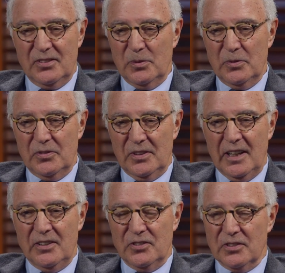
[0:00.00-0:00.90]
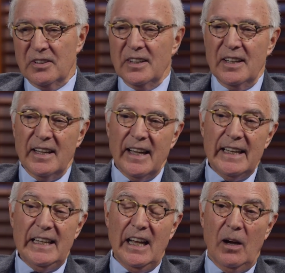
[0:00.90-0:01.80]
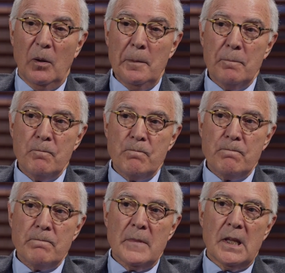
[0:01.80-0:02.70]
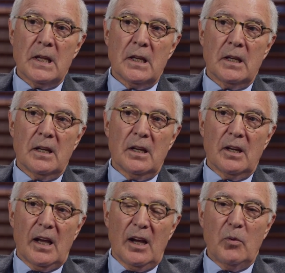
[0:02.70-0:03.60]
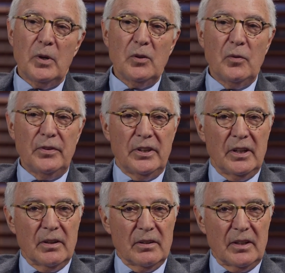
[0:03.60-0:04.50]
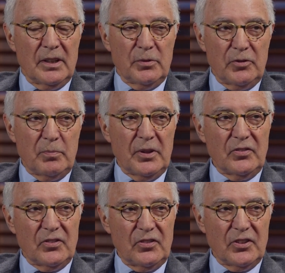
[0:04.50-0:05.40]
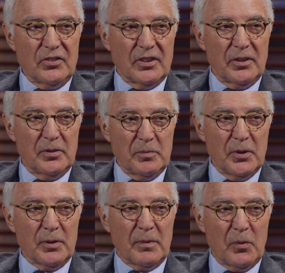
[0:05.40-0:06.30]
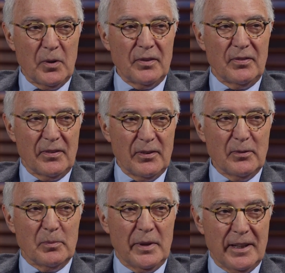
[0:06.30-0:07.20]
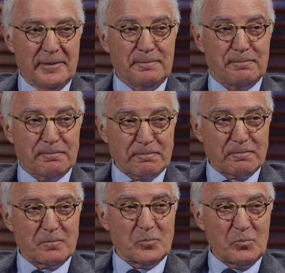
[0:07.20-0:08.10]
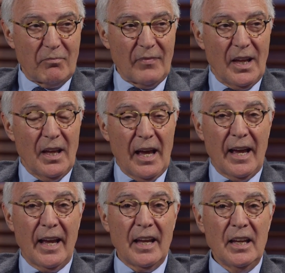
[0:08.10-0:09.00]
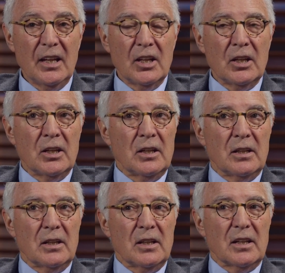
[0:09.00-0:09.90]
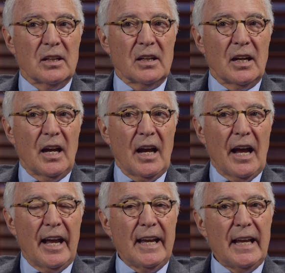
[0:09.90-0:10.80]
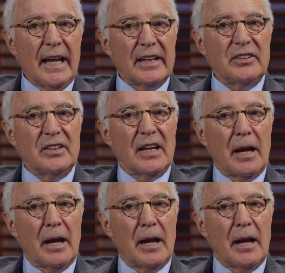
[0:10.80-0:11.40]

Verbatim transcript: she was an angel. Anyhow, I went over there, and it was the best decision other than marrying my wife I've ever made. I, I had the